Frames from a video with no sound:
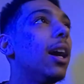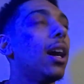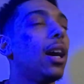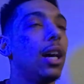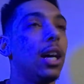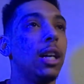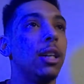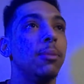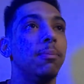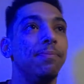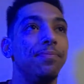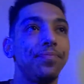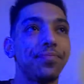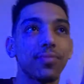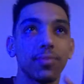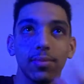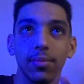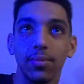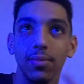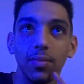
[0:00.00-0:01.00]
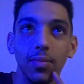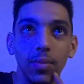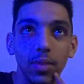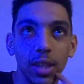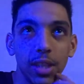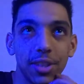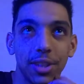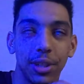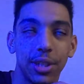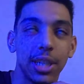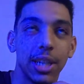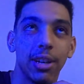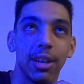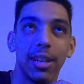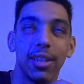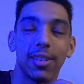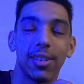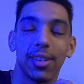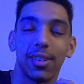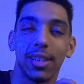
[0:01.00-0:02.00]
So
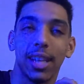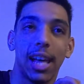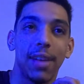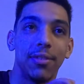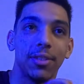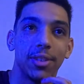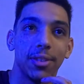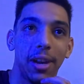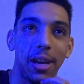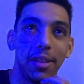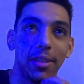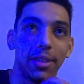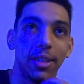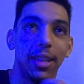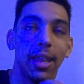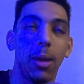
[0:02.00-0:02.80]
Tyrion starts laughing crazily.